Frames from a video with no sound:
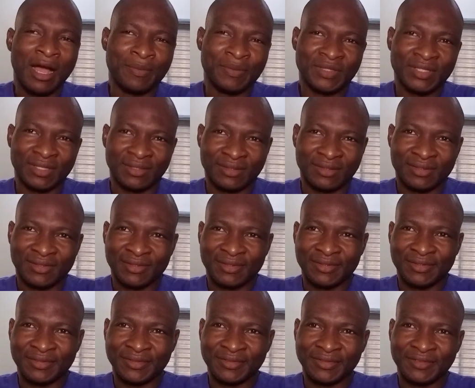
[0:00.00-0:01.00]

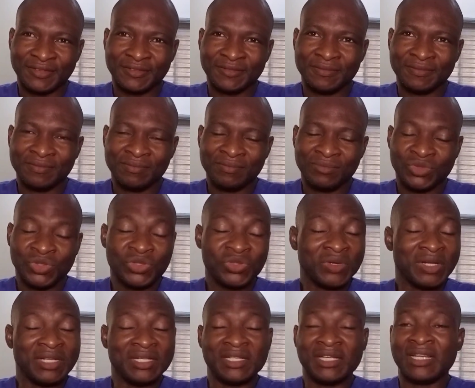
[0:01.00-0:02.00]
abscess.
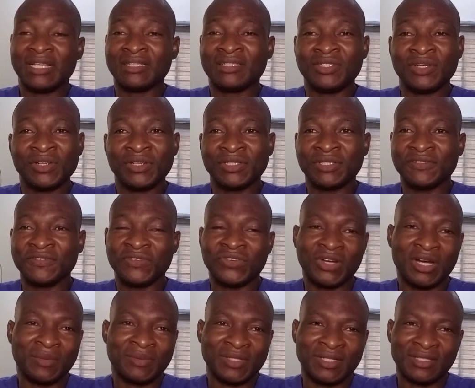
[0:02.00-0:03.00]
Usually the etiology
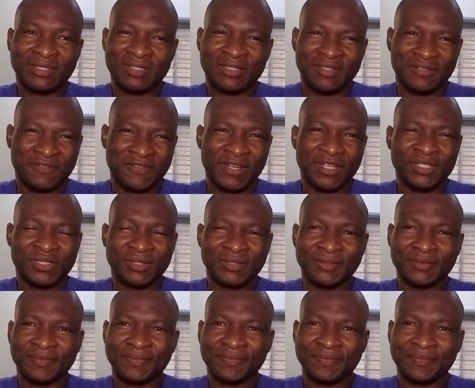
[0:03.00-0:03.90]
for abscess is infection.